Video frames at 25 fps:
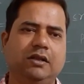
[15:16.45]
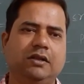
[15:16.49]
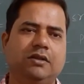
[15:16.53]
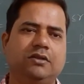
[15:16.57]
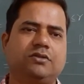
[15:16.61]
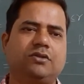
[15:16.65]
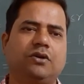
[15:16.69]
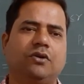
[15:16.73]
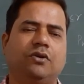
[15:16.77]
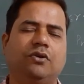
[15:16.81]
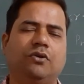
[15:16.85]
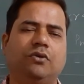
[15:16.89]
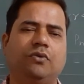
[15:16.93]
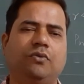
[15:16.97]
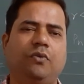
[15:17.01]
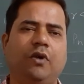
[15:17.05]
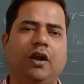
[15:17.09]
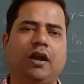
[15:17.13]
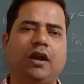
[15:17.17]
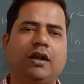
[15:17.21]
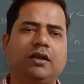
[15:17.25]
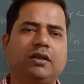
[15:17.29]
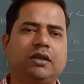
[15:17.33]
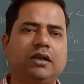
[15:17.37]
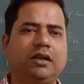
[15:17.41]
So,
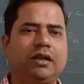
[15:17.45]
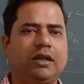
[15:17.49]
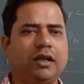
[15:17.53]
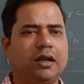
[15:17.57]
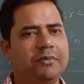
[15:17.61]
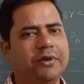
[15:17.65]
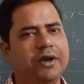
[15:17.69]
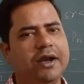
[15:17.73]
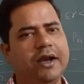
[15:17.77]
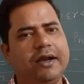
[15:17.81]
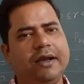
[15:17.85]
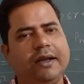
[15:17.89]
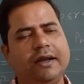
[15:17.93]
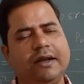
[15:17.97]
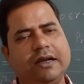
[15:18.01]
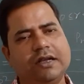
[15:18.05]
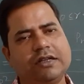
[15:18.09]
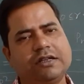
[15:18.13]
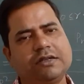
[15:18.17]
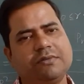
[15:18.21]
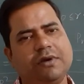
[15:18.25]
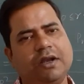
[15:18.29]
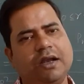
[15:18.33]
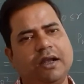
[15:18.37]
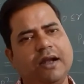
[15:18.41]
what are the terminating
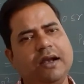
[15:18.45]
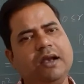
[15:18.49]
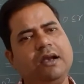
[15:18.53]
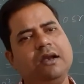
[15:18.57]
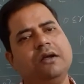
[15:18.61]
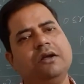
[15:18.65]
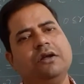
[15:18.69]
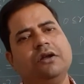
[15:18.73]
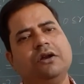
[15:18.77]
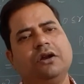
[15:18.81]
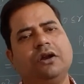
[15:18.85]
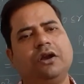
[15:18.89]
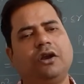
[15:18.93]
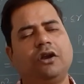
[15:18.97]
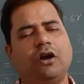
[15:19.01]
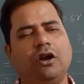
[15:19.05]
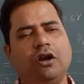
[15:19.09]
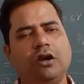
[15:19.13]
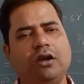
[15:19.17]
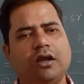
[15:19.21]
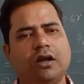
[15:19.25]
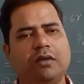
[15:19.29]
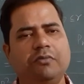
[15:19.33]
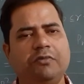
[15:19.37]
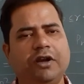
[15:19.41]
decimal and
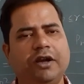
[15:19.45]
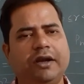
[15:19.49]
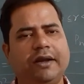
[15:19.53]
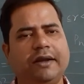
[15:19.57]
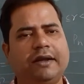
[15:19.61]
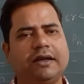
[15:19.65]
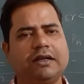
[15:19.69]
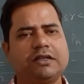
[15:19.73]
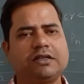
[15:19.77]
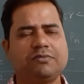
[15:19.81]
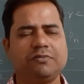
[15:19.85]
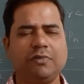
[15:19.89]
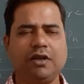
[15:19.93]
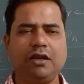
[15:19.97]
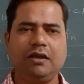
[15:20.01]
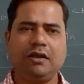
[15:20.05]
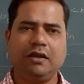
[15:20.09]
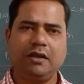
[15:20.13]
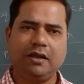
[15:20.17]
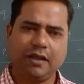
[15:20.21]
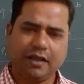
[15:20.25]
non-terminating decimal?